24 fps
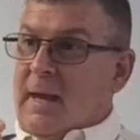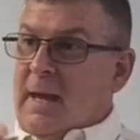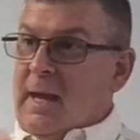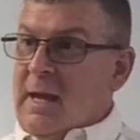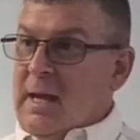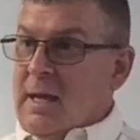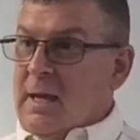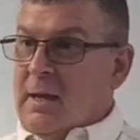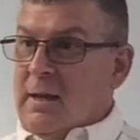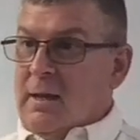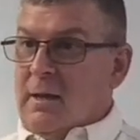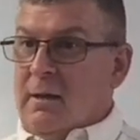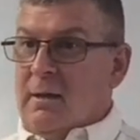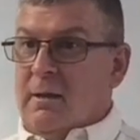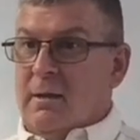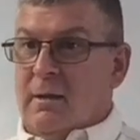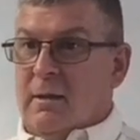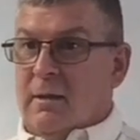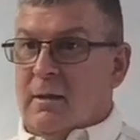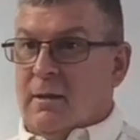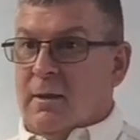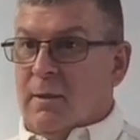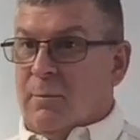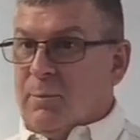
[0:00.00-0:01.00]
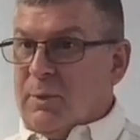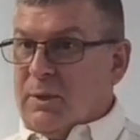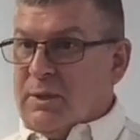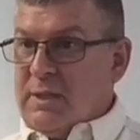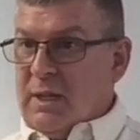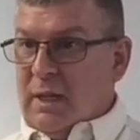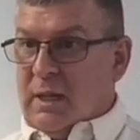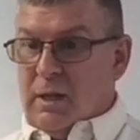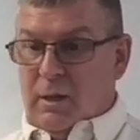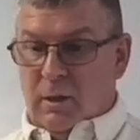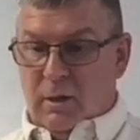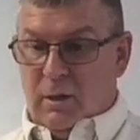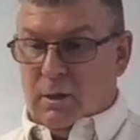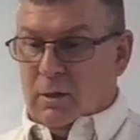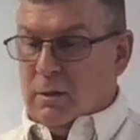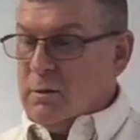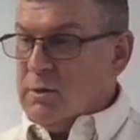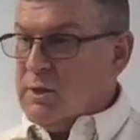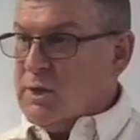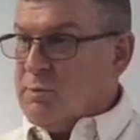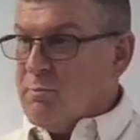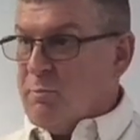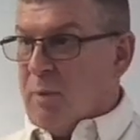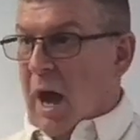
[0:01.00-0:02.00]
in the particular
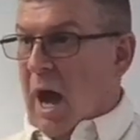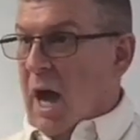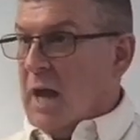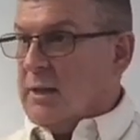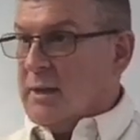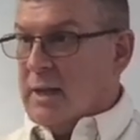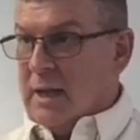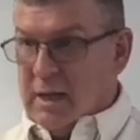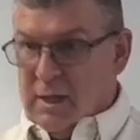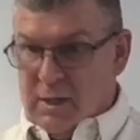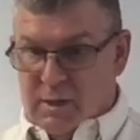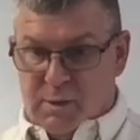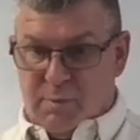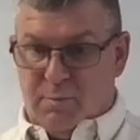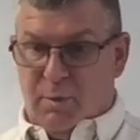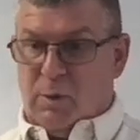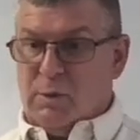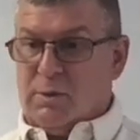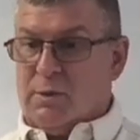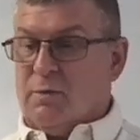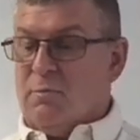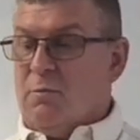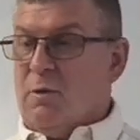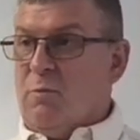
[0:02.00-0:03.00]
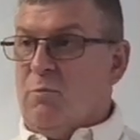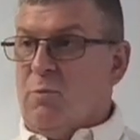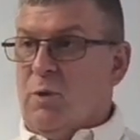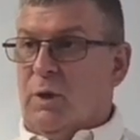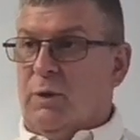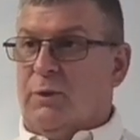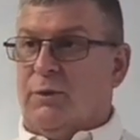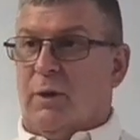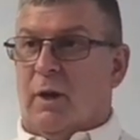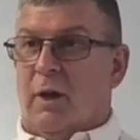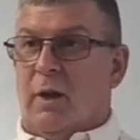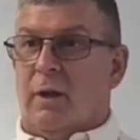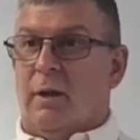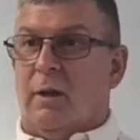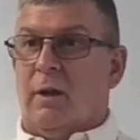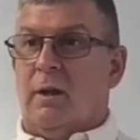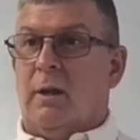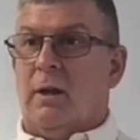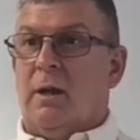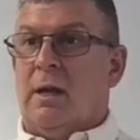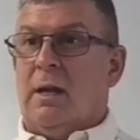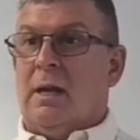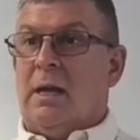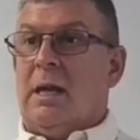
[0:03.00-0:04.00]
spot that it's supposed to be built on,
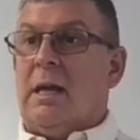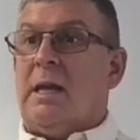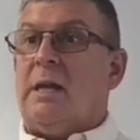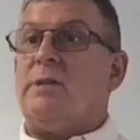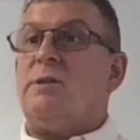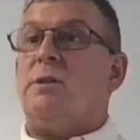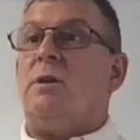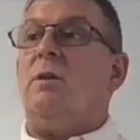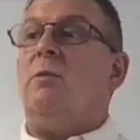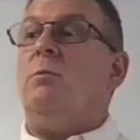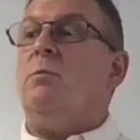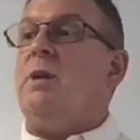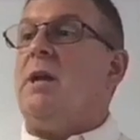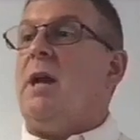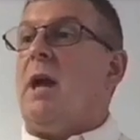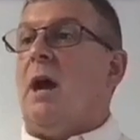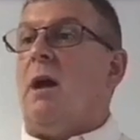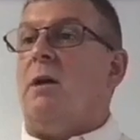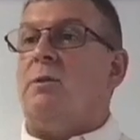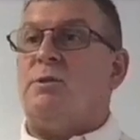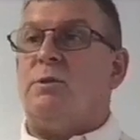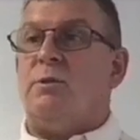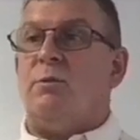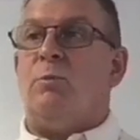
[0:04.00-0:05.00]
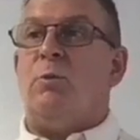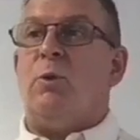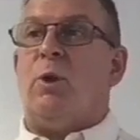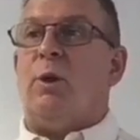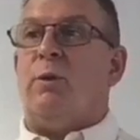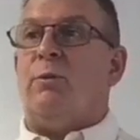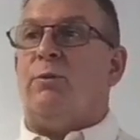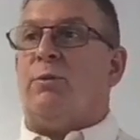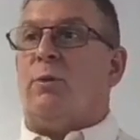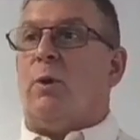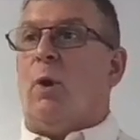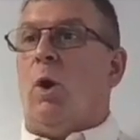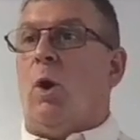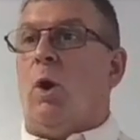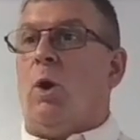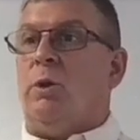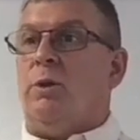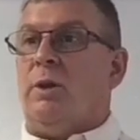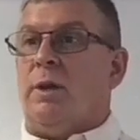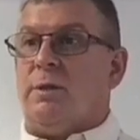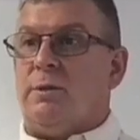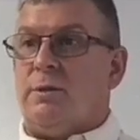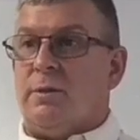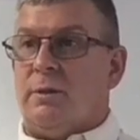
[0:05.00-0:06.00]
it's going to be a house of prayer for all
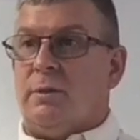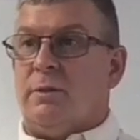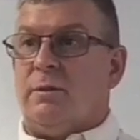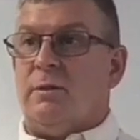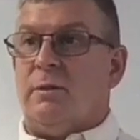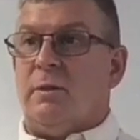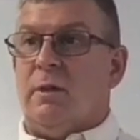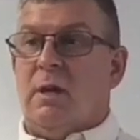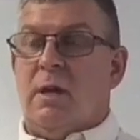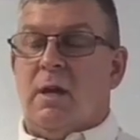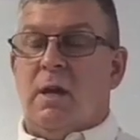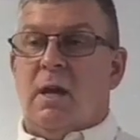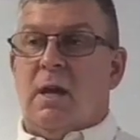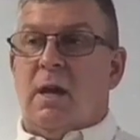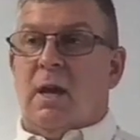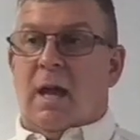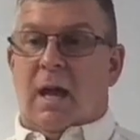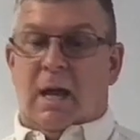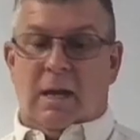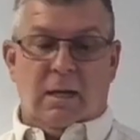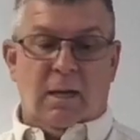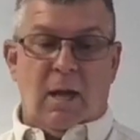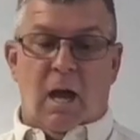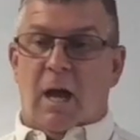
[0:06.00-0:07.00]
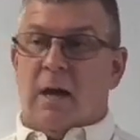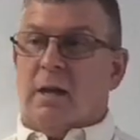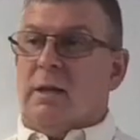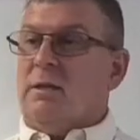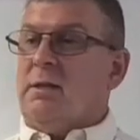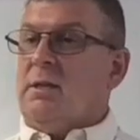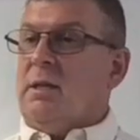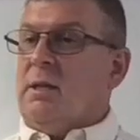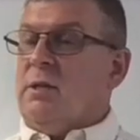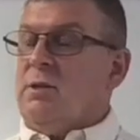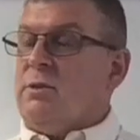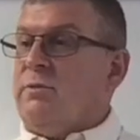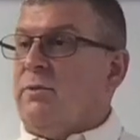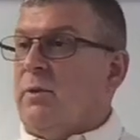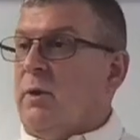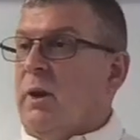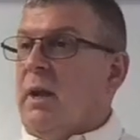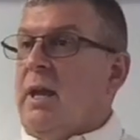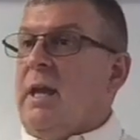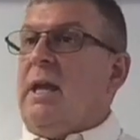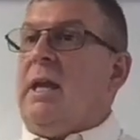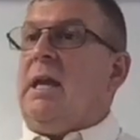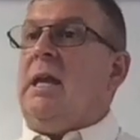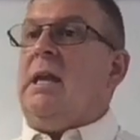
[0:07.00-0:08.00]
nations. And God intends for
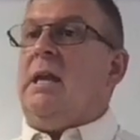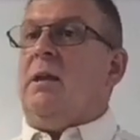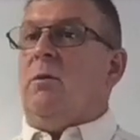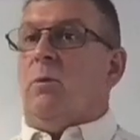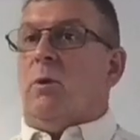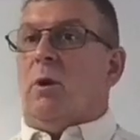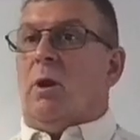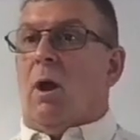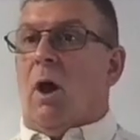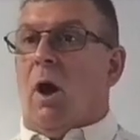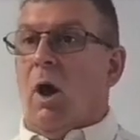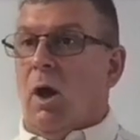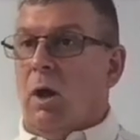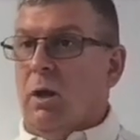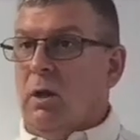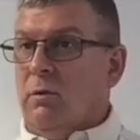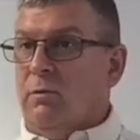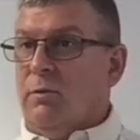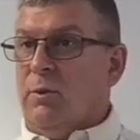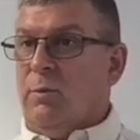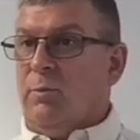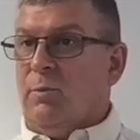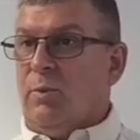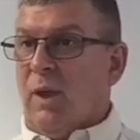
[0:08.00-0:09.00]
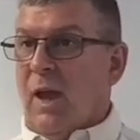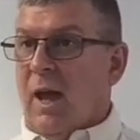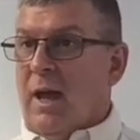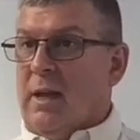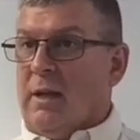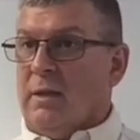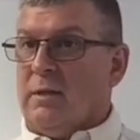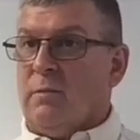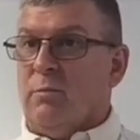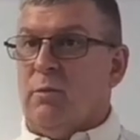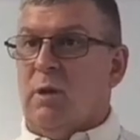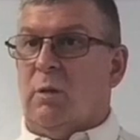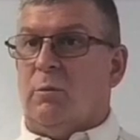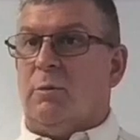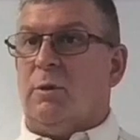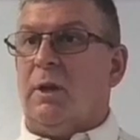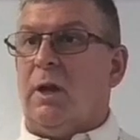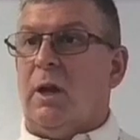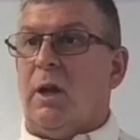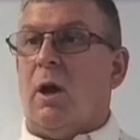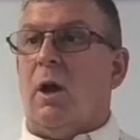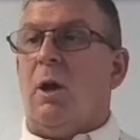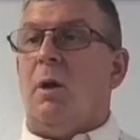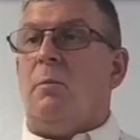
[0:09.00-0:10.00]
anyone all over the planet to be able to
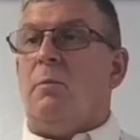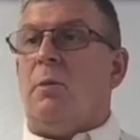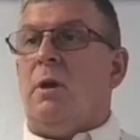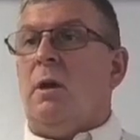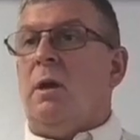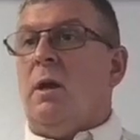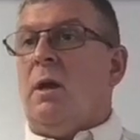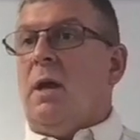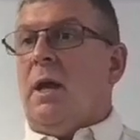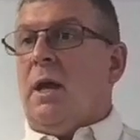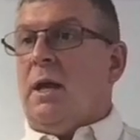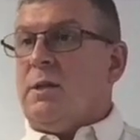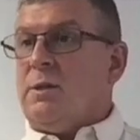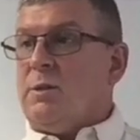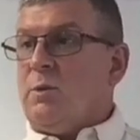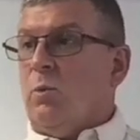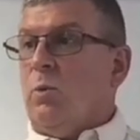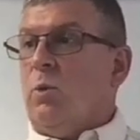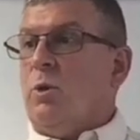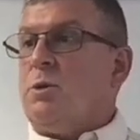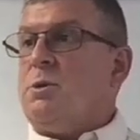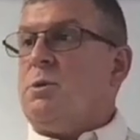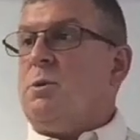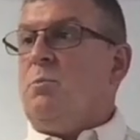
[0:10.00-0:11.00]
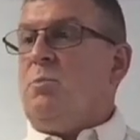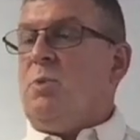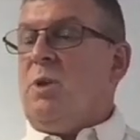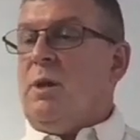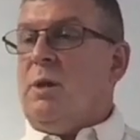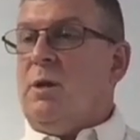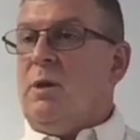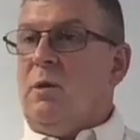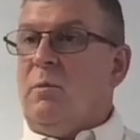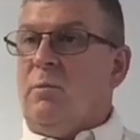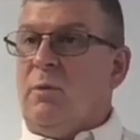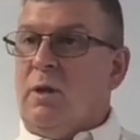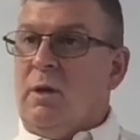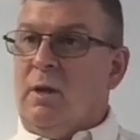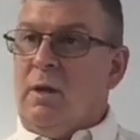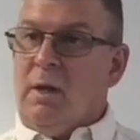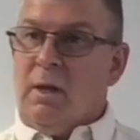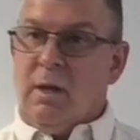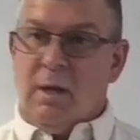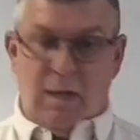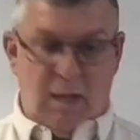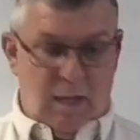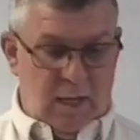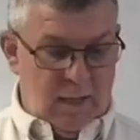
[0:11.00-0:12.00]
come and to worship Him
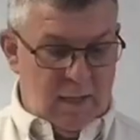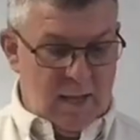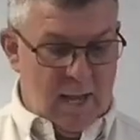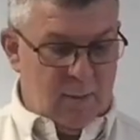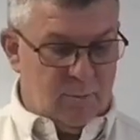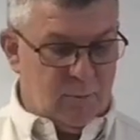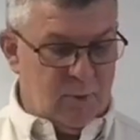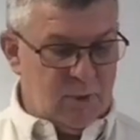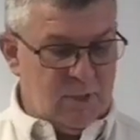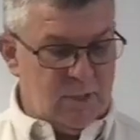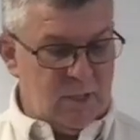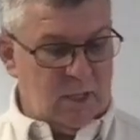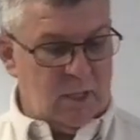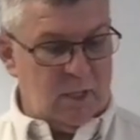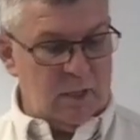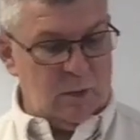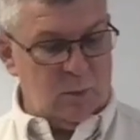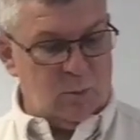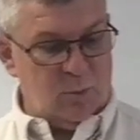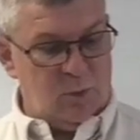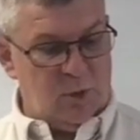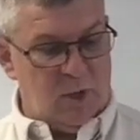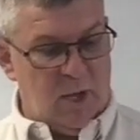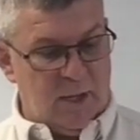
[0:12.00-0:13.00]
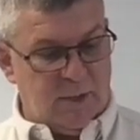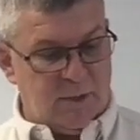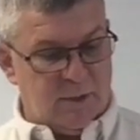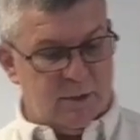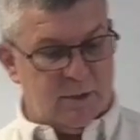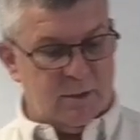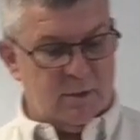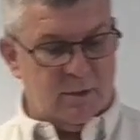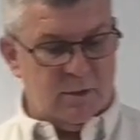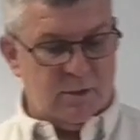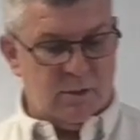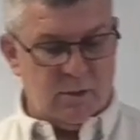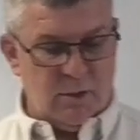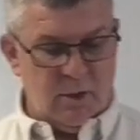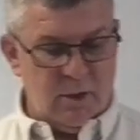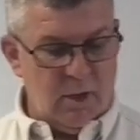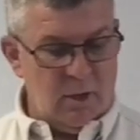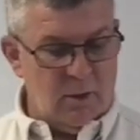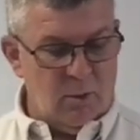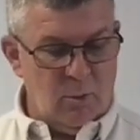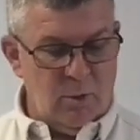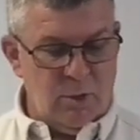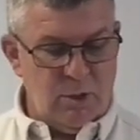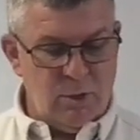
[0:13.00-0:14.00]
in that particular place. So
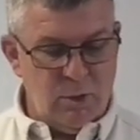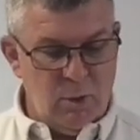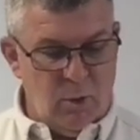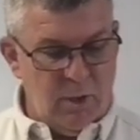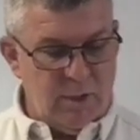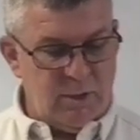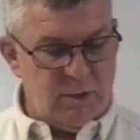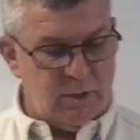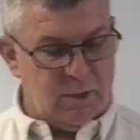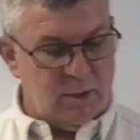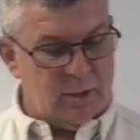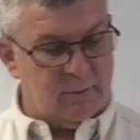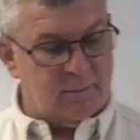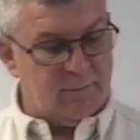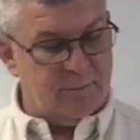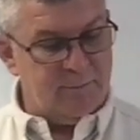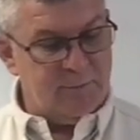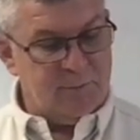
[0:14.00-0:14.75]
they're rejoicing.